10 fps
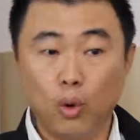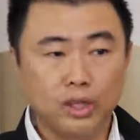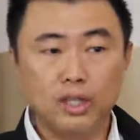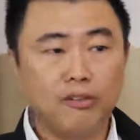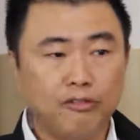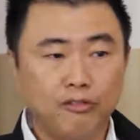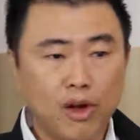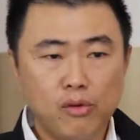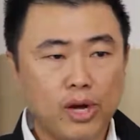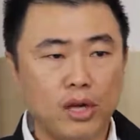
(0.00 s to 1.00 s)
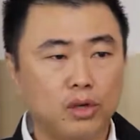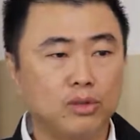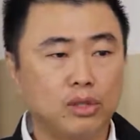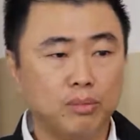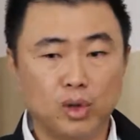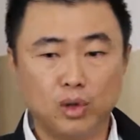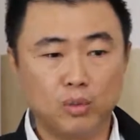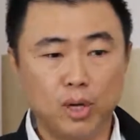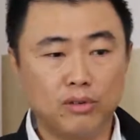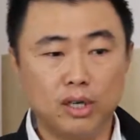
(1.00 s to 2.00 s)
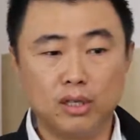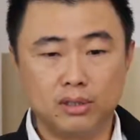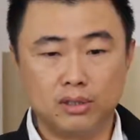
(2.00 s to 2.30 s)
Olden day very accurate because why, right?